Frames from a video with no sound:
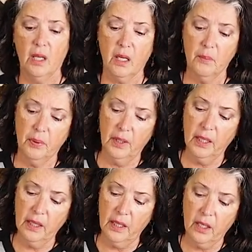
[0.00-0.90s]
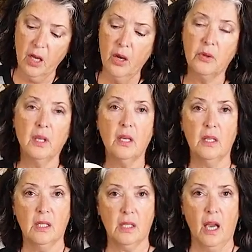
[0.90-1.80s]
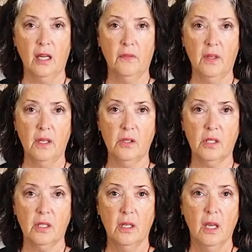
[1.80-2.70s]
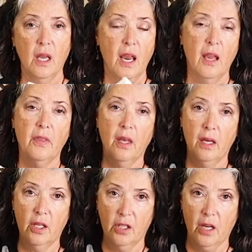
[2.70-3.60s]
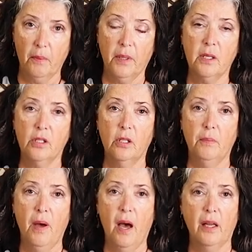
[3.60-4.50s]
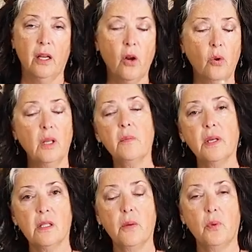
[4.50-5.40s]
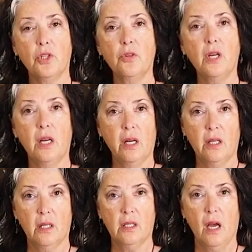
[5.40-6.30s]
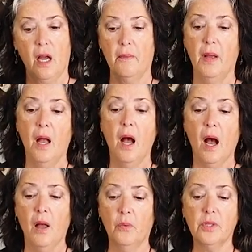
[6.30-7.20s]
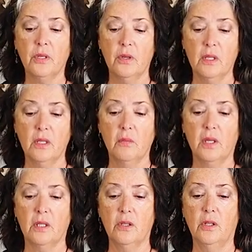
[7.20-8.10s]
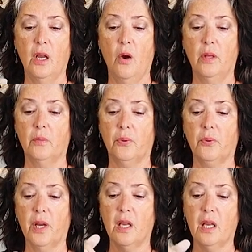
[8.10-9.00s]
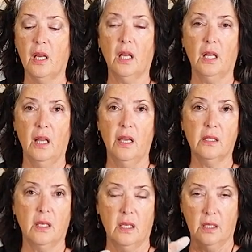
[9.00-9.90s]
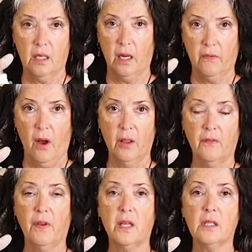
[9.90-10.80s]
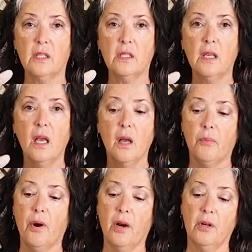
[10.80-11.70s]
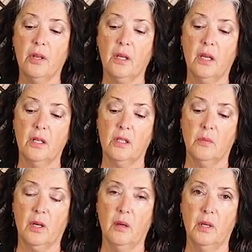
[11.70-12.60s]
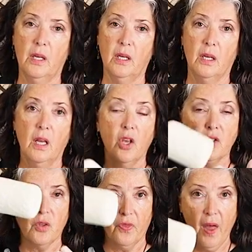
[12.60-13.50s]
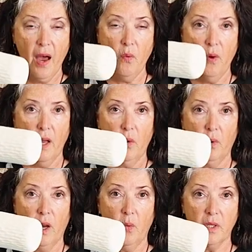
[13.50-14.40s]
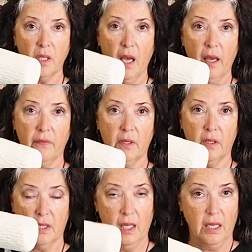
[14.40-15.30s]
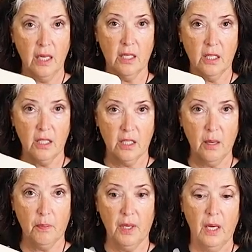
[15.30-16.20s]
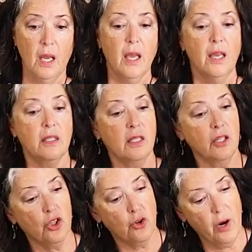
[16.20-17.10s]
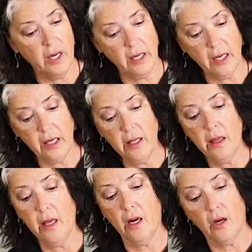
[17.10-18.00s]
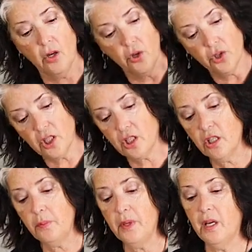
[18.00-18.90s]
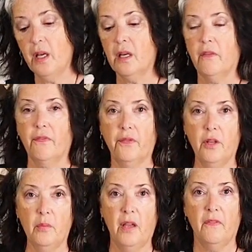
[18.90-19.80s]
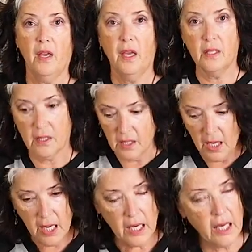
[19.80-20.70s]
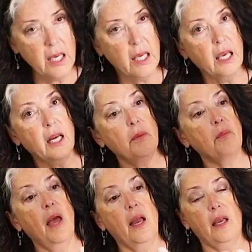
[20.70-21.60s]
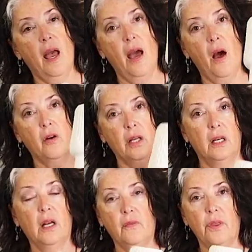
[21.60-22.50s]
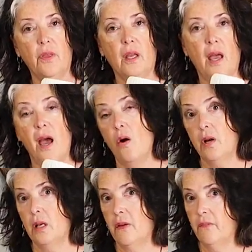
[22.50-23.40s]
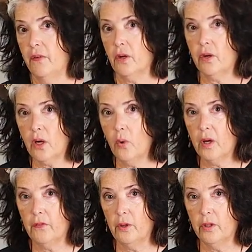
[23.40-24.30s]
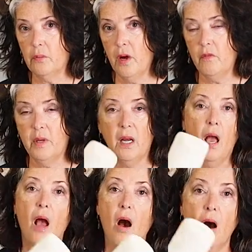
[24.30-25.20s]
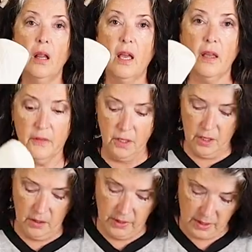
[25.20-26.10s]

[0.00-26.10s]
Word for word: completely coat the inside of this, and then dump it into a pot and only mix up what you need at the time. I would do this in my studio and pre-glaze the inside of all the bases prior to the customer coming in. So that way, when I went to have, I needed to dip it, instead of trying to get in there, scoop it in, fill my vase, get it back out, get everything out in a very quick fluid moment. All I have to do